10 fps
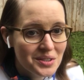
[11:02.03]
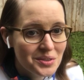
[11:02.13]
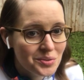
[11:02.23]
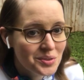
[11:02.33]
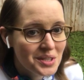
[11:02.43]

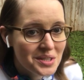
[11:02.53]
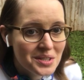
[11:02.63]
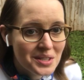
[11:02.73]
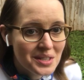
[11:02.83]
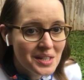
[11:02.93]
social
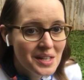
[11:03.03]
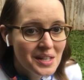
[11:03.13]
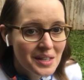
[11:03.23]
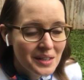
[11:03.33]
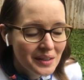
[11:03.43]
distancing,
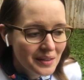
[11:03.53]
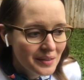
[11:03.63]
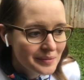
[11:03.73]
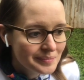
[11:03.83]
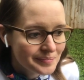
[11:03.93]

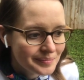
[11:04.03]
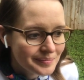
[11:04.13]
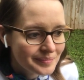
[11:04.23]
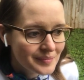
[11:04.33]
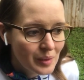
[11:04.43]

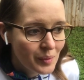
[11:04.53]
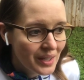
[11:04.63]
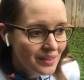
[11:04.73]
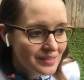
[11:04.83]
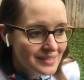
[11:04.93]

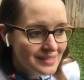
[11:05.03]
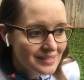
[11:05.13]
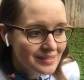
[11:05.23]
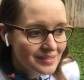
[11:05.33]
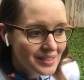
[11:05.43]
while
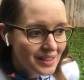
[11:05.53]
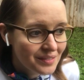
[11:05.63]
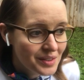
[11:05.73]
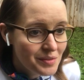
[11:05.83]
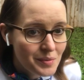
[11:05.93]
kind of
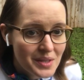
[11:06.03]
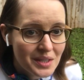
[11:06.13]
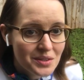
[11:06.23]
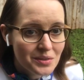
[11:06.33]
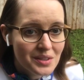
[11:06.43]
living with the
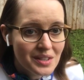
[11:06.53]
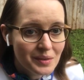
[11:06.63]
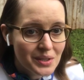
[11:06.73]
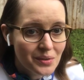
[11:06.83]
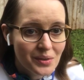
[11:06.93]
uncertainty that we
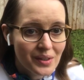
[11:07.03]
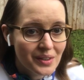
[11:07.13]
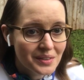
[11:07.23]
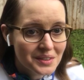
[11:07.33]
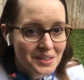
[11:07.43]
don't know how
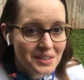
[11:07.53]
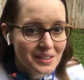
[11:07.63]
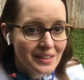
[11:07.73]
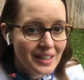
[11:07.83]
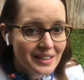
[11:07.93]
long this is going to
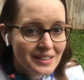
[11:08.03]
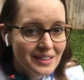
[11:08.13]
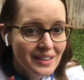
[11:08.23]
last.